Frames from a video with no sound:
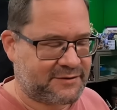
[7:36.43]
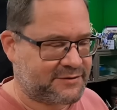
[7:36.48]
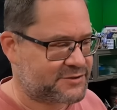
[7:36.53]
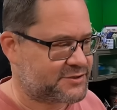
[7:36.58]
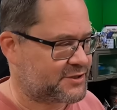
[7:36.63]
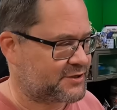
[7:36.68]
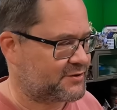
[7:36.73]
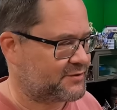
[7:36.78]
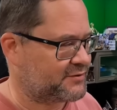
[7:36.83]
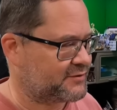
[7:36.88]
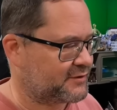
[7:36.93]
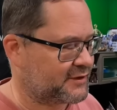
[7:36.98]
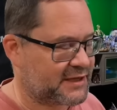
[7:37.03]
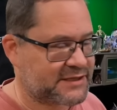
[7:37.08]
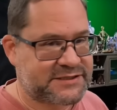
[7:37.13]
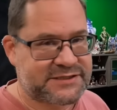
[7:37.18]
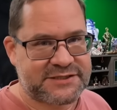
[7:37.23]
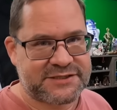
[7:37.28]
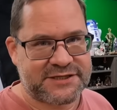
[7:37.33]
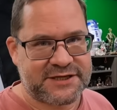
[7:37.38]
So
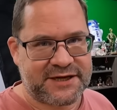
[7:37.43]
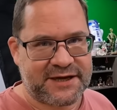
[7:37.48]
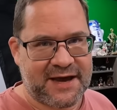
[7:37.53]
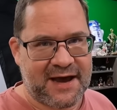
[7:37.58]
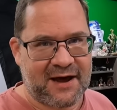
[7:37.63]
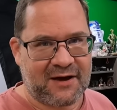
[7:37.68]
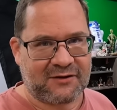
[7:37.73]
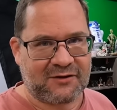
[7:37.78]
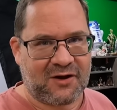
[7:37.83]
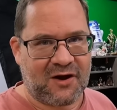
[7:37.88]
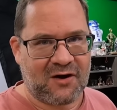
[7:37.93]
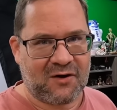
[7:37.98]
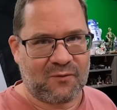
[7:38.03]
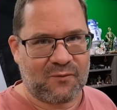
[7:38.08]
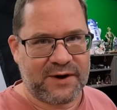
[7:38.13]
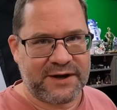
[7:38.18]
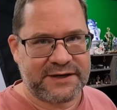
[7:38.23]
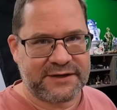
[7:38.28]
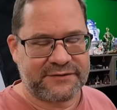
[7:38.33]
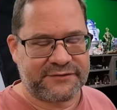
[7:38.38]
let's see how
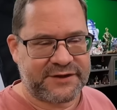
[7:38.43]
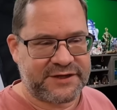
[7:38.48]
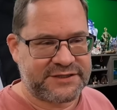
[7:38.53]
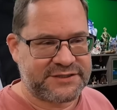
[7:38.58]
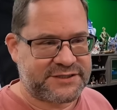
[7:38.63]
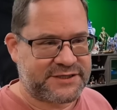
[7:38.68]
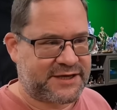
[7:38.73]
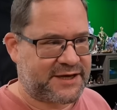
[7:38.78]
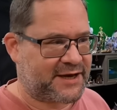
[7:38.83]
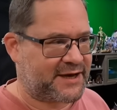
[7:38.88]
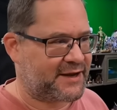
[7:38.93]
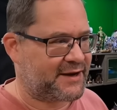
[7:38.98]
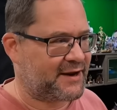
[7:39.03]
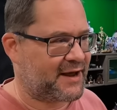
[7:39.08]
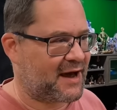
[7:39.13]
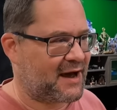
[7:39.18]
long-winded these get.